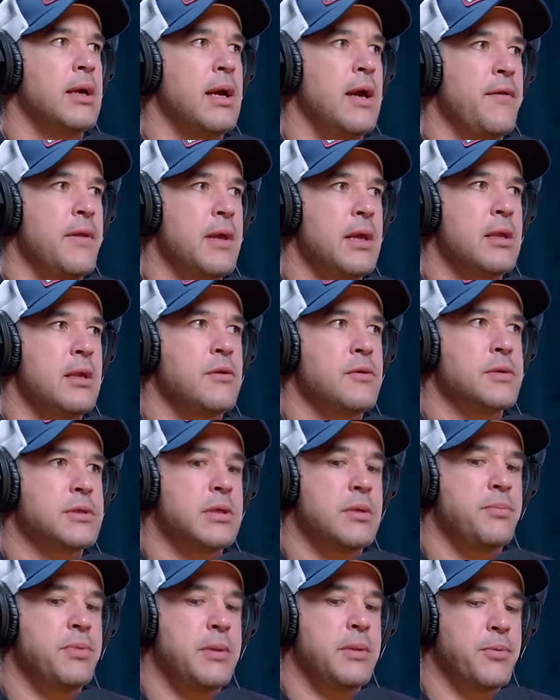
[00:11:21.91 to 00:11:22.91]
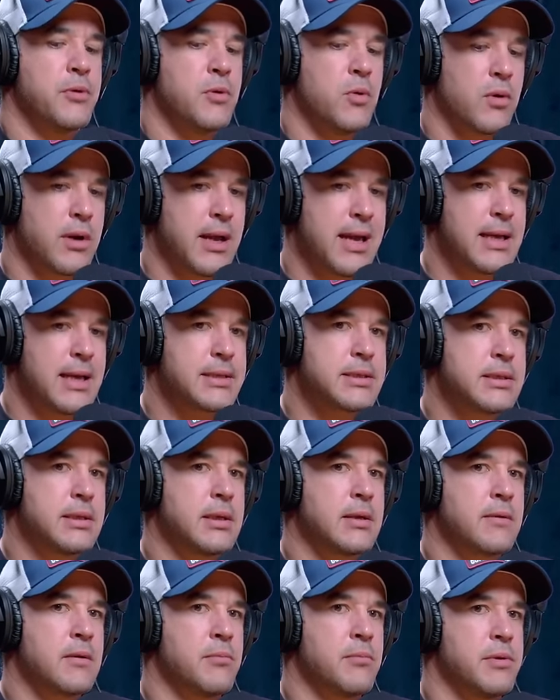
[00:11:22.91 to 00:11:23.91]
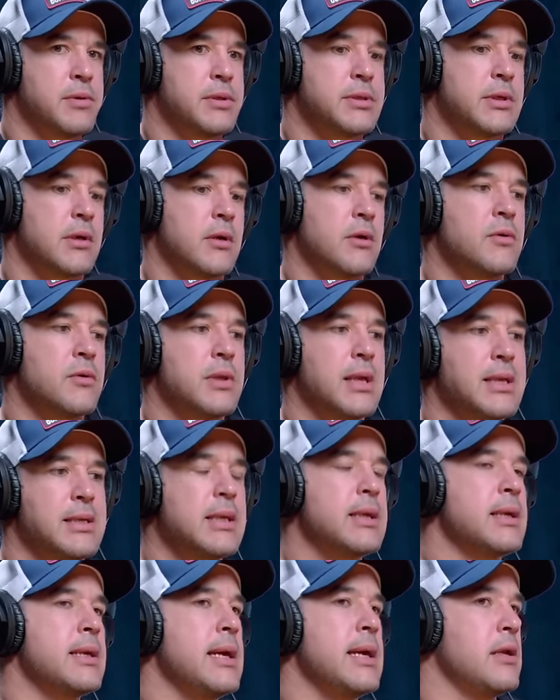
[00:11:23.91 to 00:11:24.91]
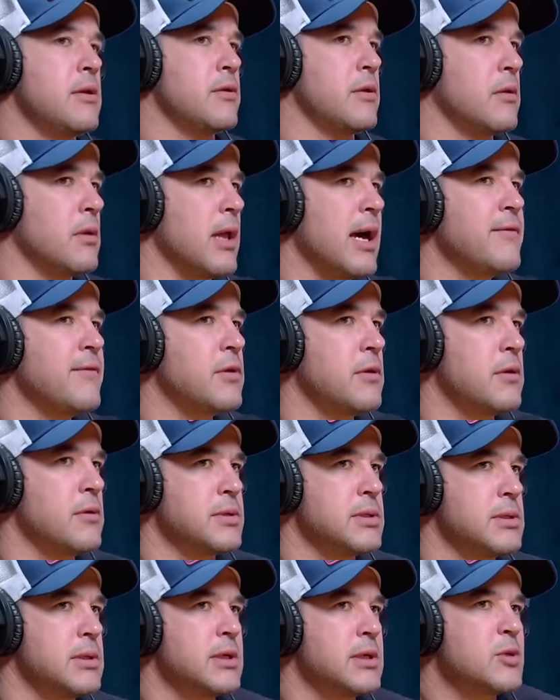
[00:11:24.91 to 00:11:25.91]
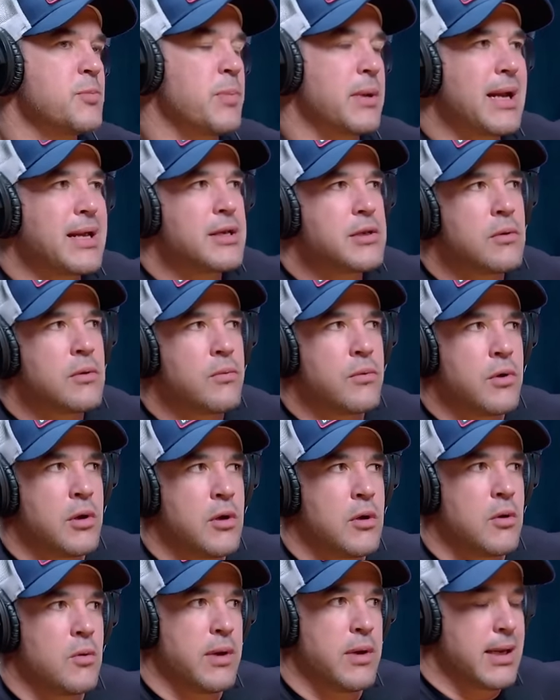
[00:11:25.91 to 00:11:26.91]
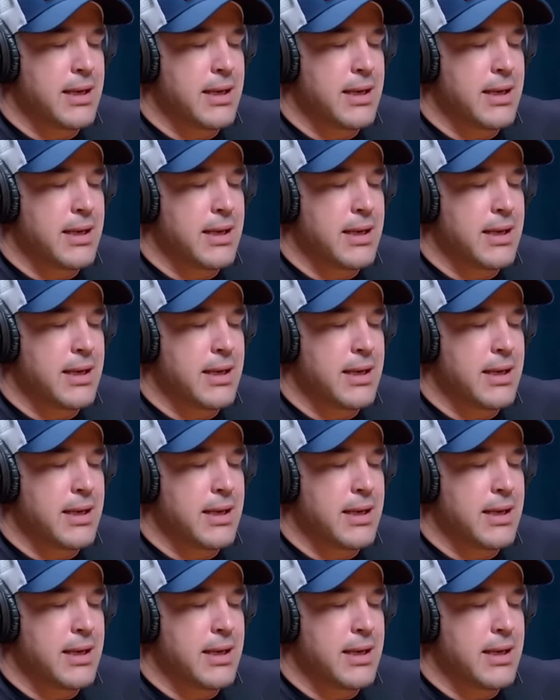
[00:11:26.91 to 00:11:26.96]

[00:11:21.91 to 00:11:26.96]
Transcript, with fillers: And then you see people who are exiting the military who they dedicated their life to those things, but I don't know,